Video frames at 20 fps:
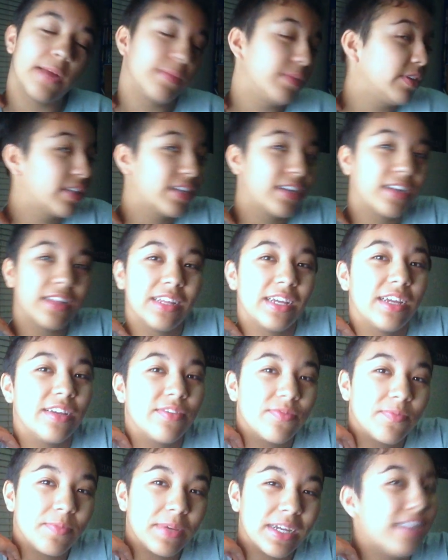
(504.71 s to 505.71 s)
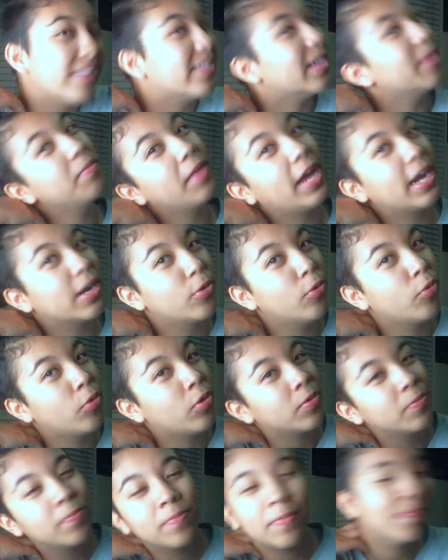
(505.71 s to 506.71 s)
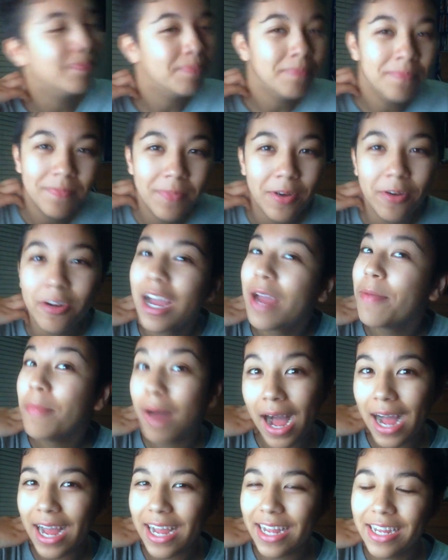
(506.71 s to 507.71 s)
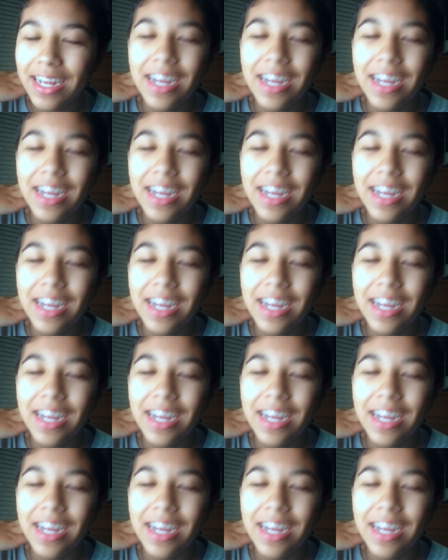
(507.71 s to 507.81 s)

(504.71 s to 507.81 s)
I'm just gonna leave because I'm that cool. Okay, bye.